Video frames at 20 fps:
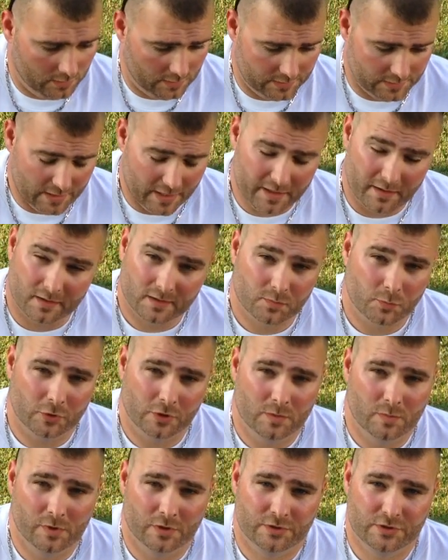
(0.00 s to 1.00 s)
And yeah, that's
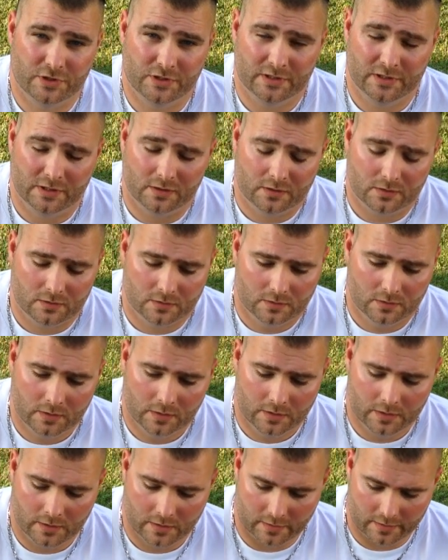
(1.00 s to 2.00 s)
pretty much it.
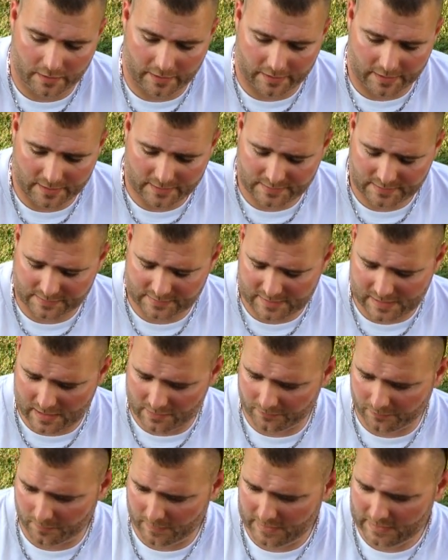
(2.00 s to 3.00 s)
I guess it's
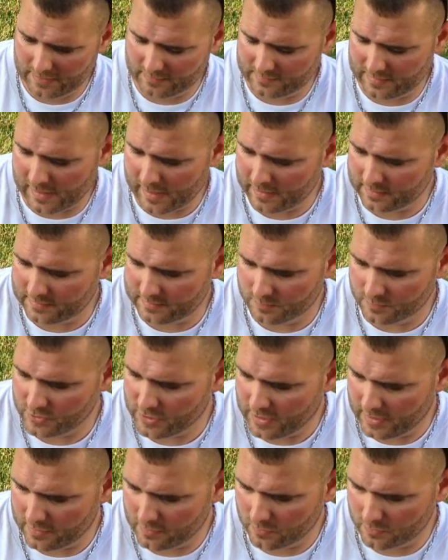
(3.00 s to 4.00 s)
time for me to tag some
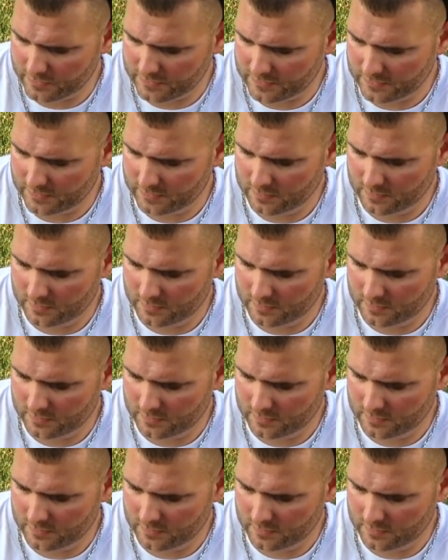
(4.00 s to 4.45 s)
channels.